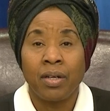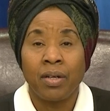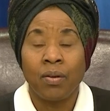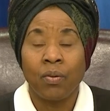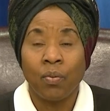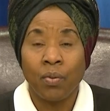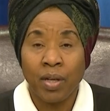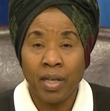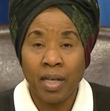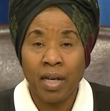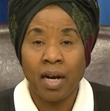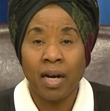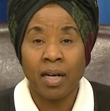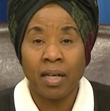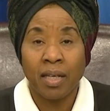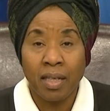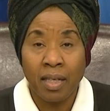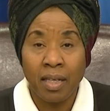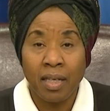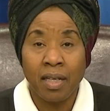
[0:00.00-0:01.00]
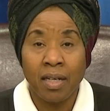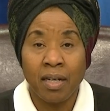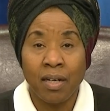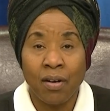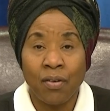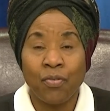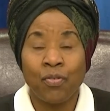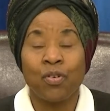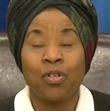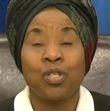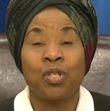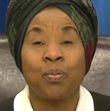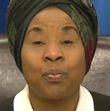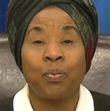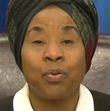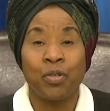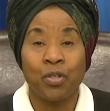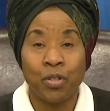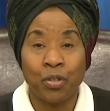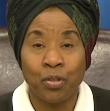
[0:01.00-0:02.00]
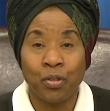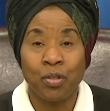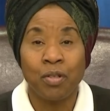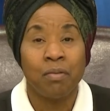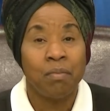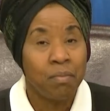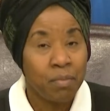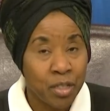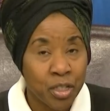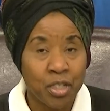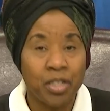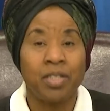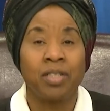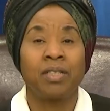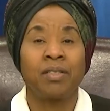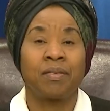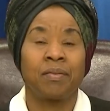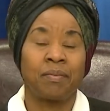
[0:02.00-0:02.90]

we are here for a special mission.